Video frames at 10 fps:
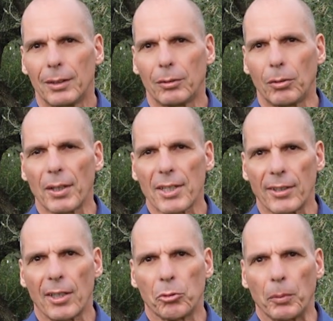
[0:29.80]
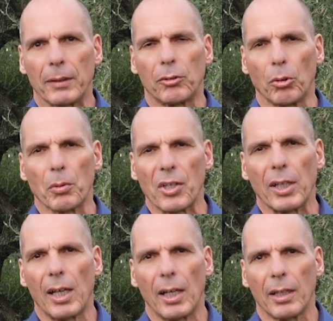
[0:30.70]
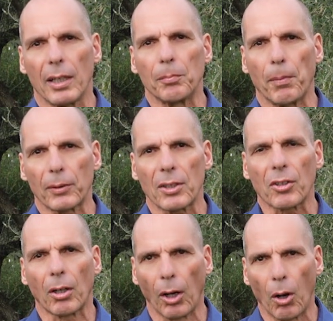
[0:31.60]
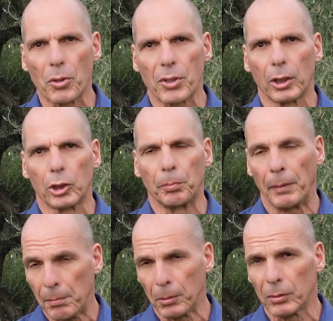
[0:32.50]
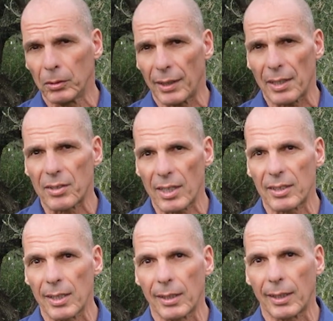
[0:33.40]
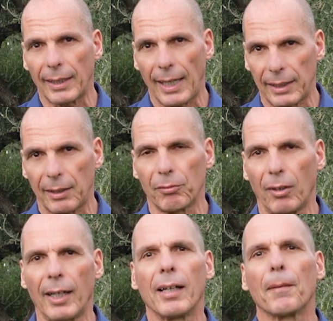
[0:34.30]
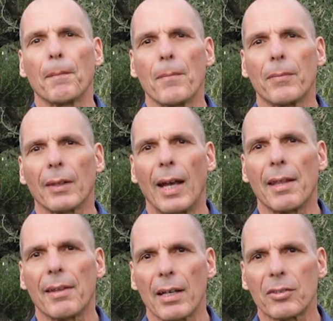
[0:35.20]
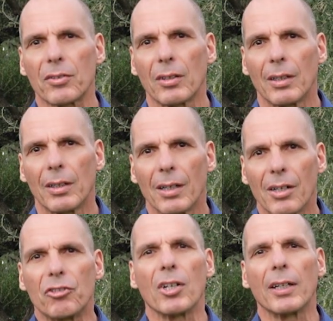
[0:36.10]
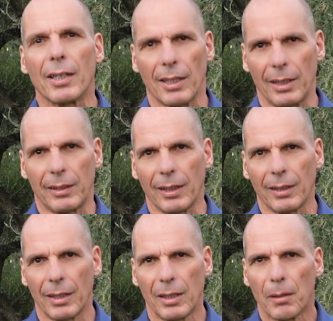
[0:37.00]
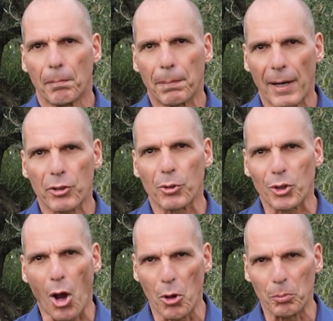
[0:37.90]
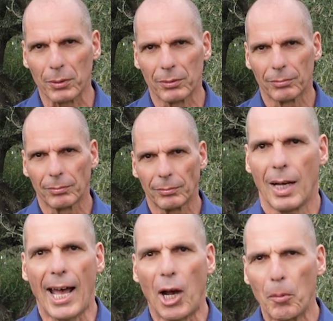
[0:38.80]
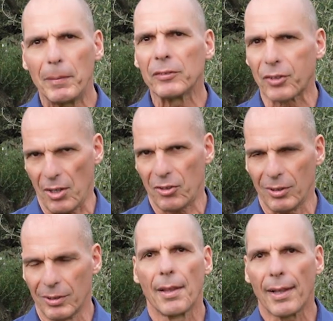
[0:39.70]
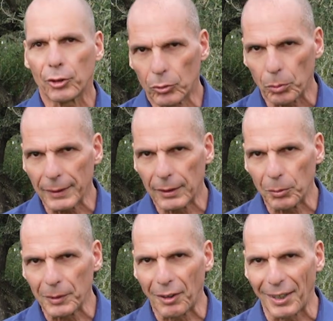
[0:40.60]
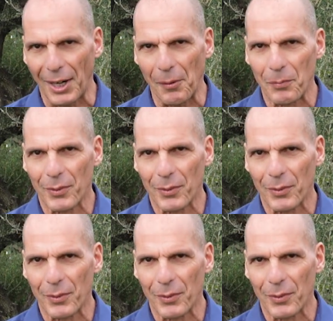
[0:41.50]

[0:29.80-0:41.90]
2022 was a year that brought us closer to people resisting creatively and thus generating precious hope. I hope and trust that 2023